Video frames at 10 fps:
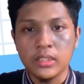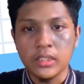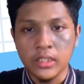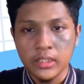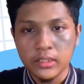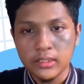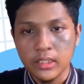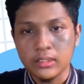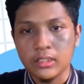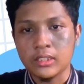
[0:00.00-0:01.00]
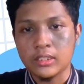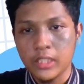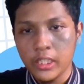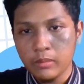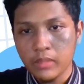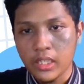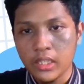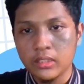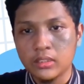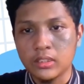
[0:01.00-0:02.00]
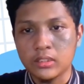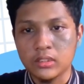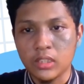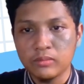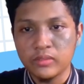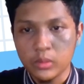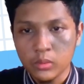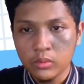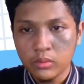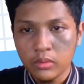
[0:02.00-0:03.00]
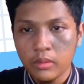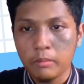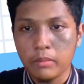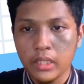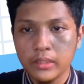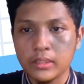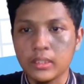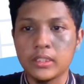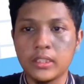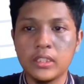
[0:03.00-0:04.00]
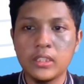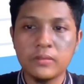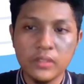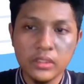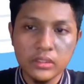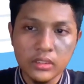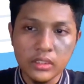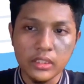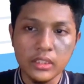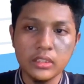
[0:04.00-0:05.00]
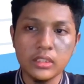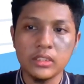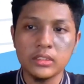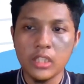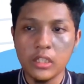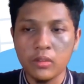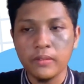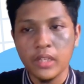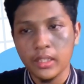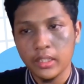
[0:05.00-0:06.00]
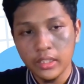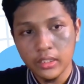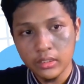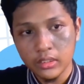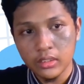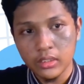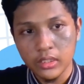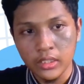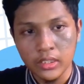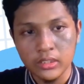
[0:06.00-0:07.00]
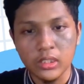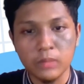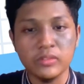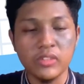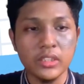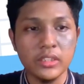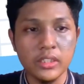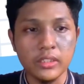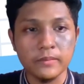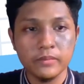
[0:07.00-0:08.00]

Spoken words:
It is the same as the sum rule, but the key difference is instead of adding, it is subtracting.